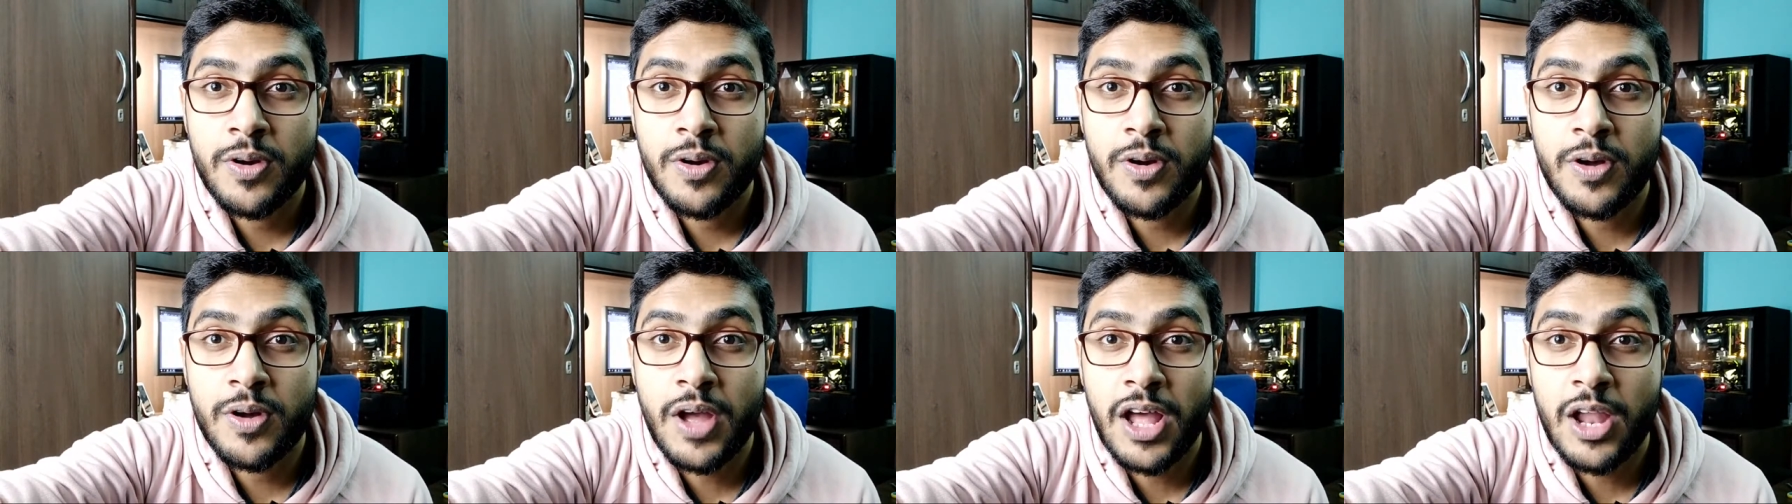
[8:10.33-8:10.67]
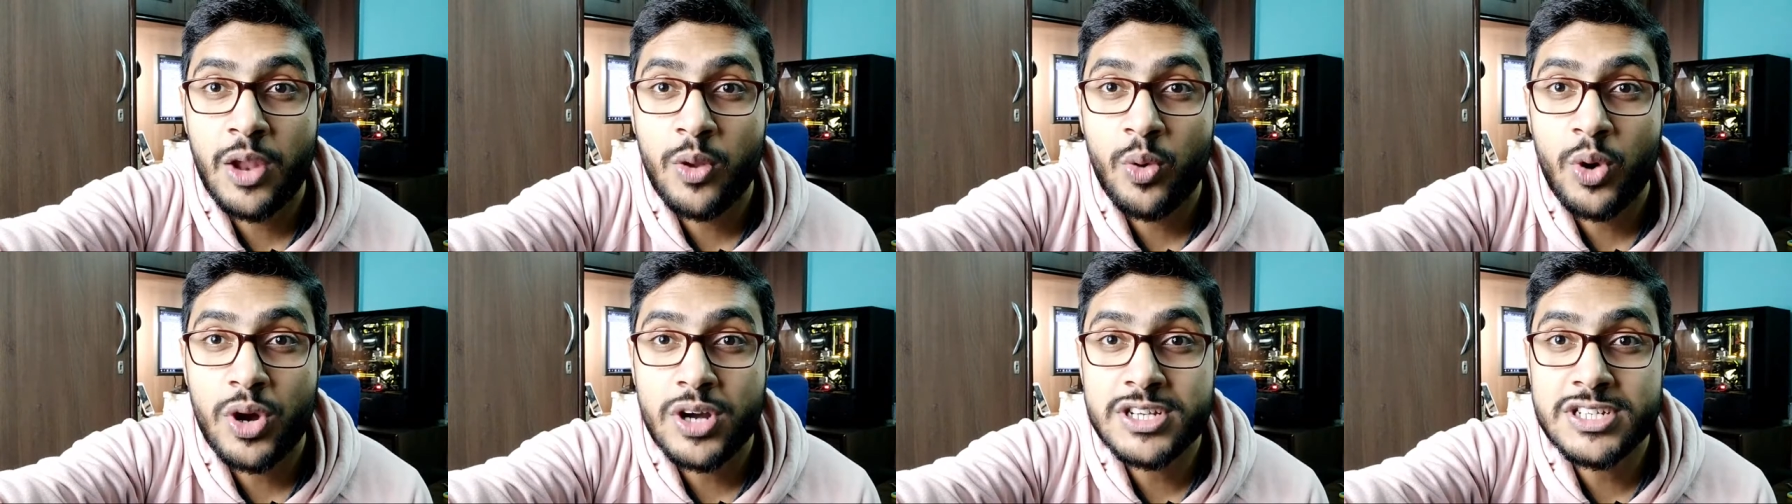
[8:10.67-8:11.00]

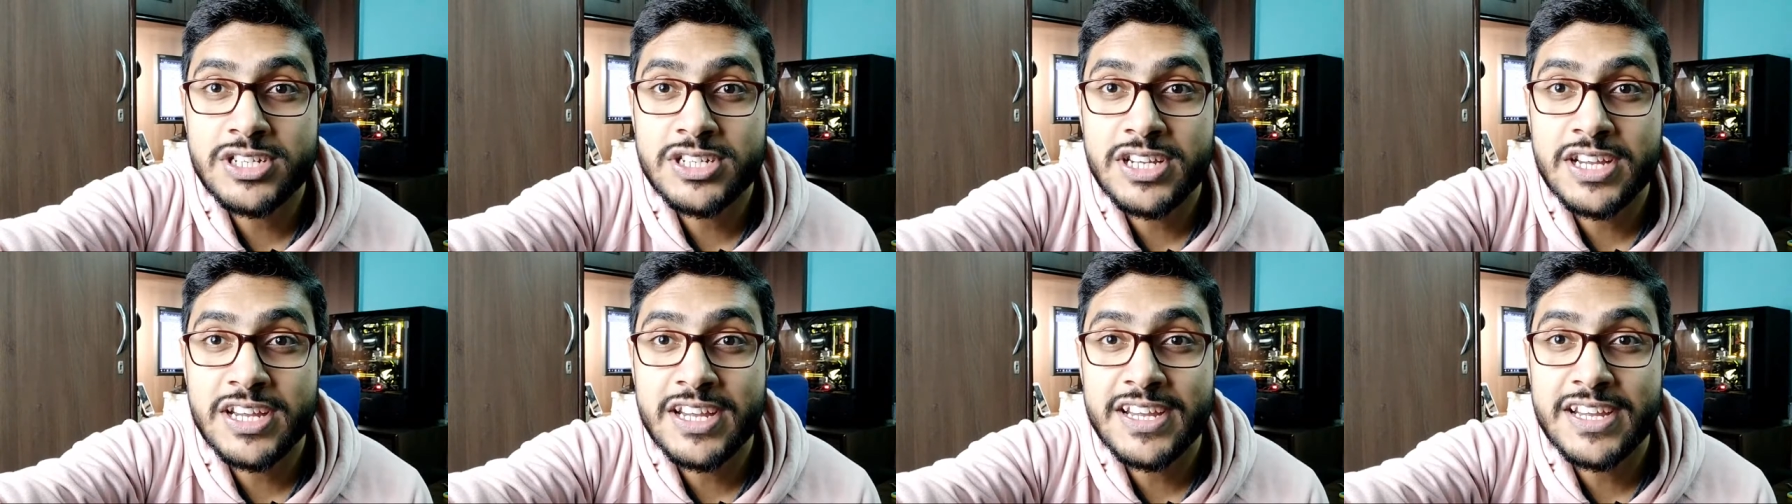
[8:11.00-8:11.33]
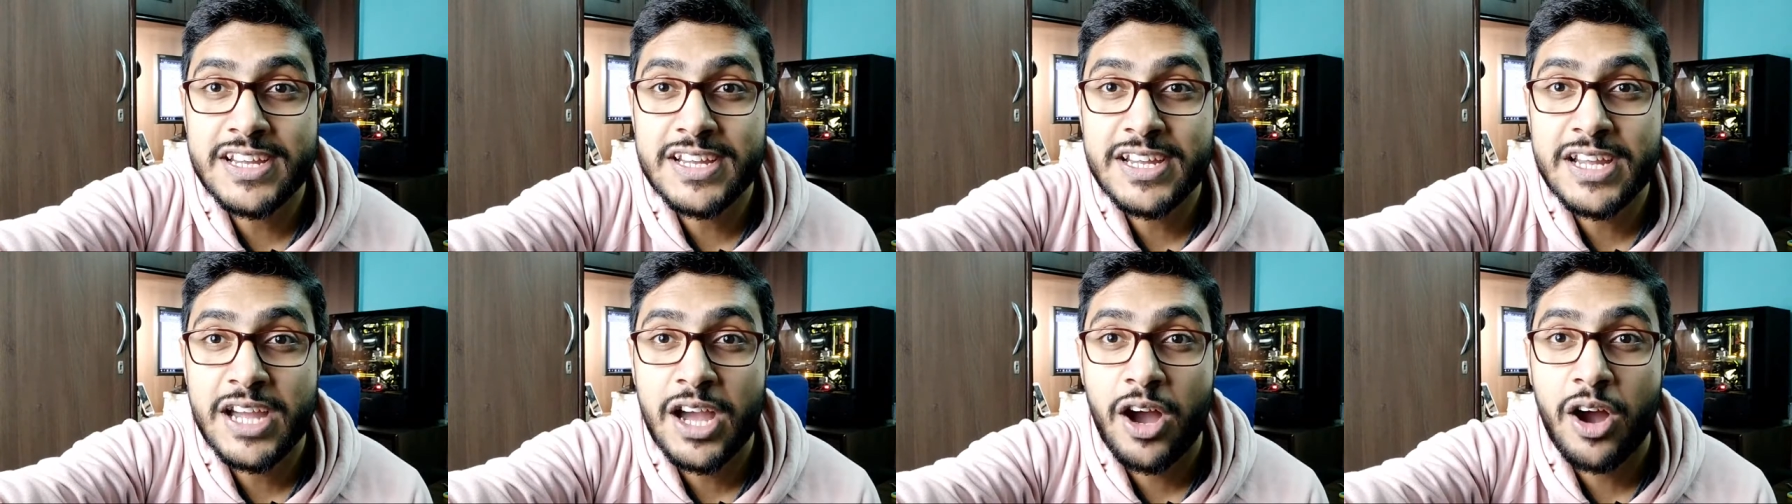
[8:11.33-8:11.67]
Hello,
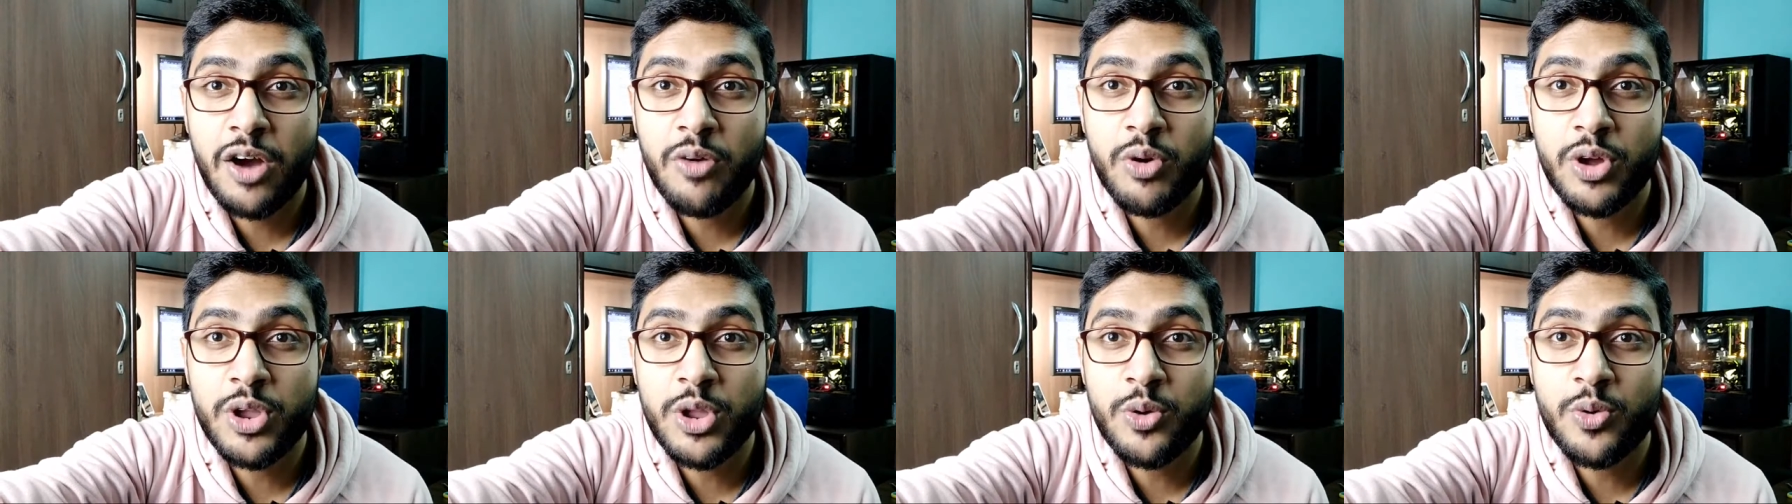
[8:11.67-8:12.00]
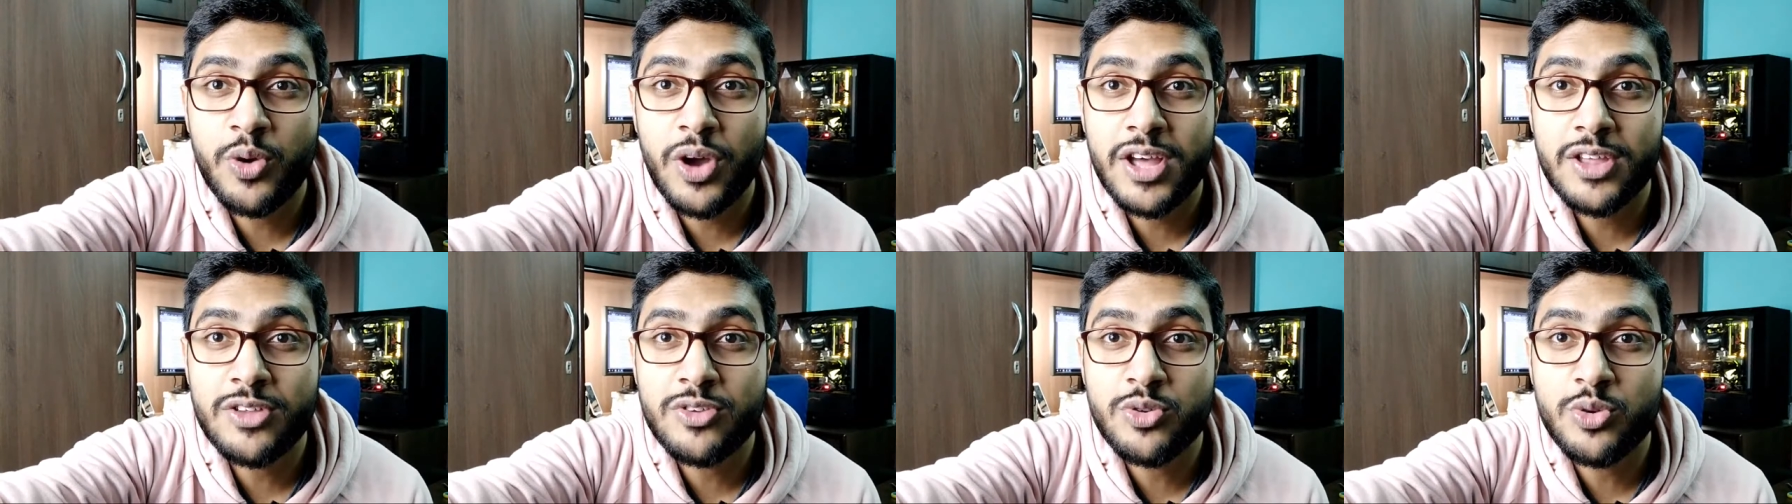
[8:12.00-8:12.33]
Akshay. How are you
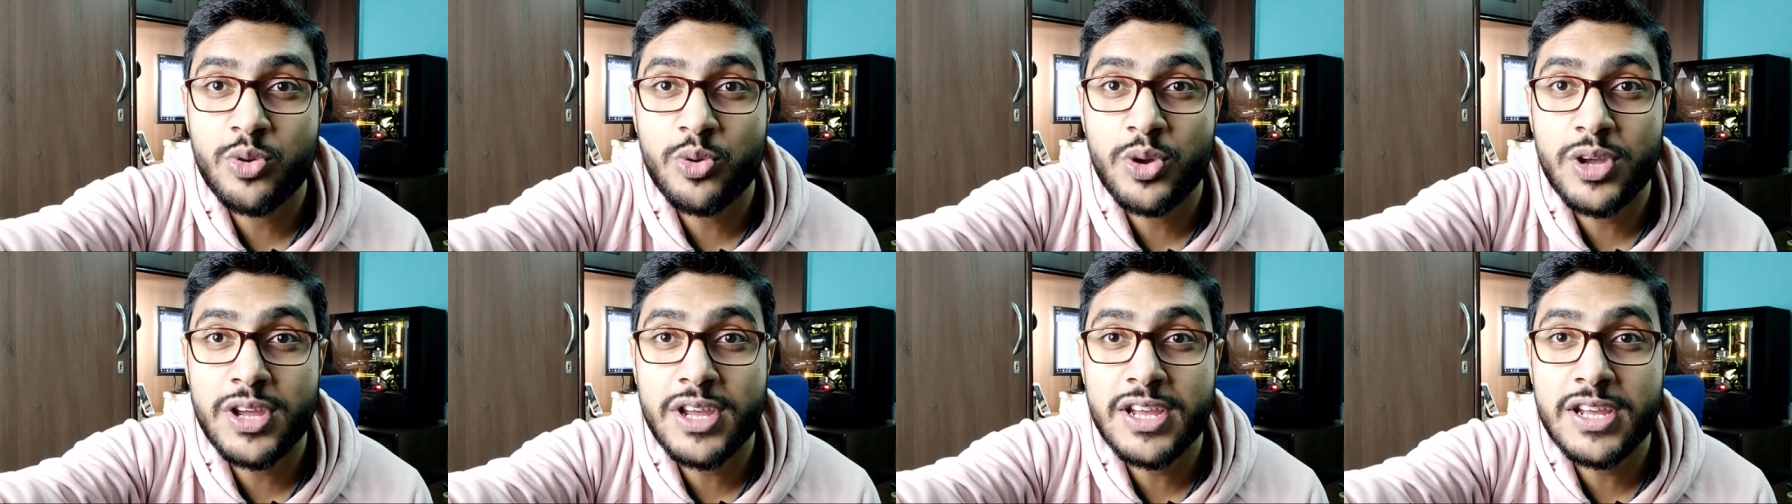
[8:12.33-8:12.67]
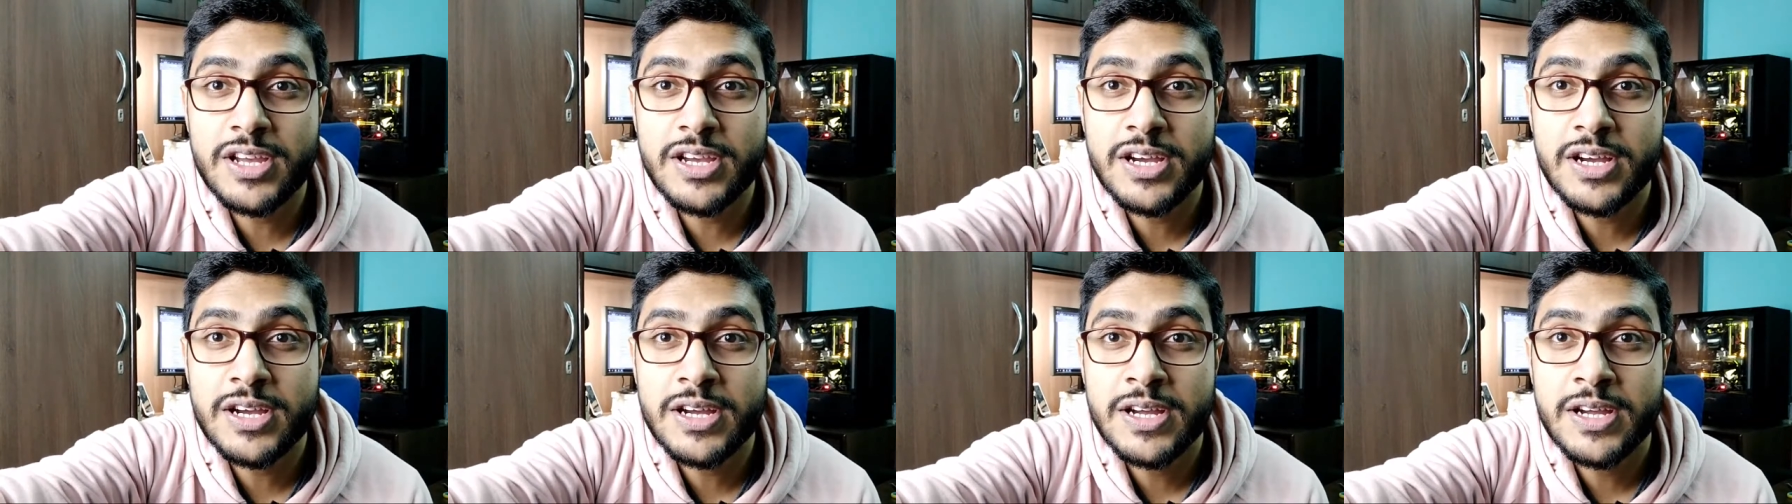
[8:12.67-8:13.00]
guys
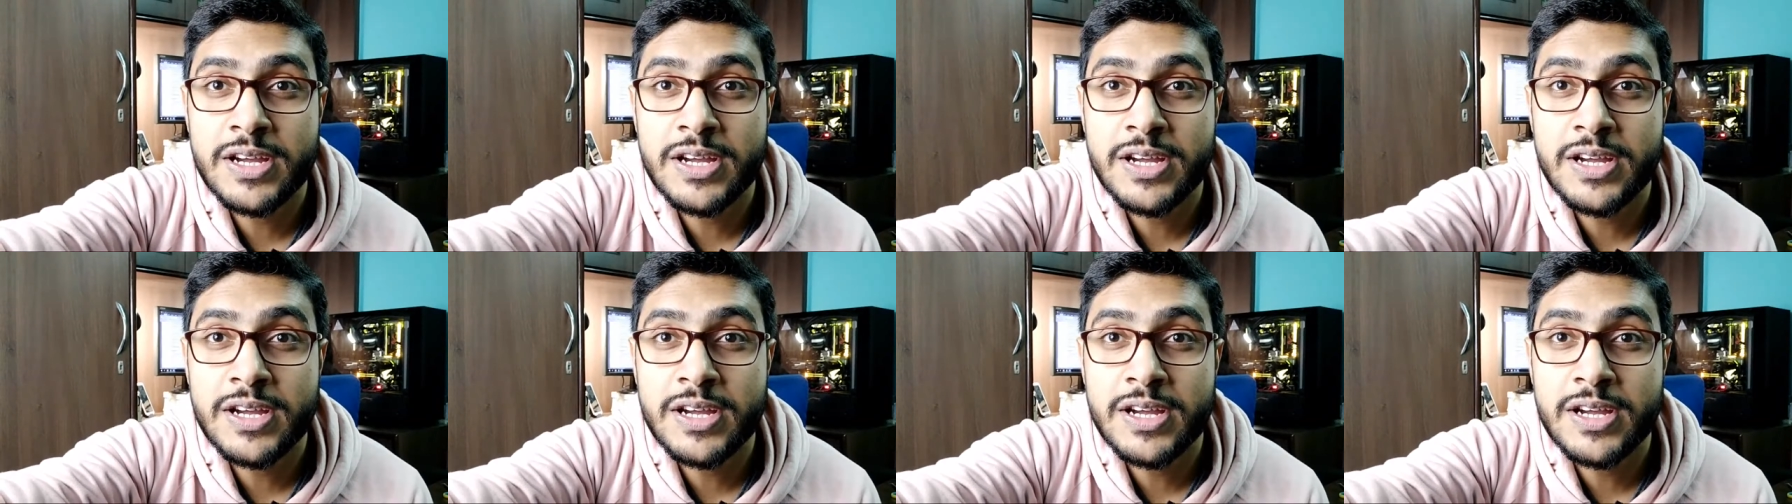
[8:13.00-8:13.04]
doing?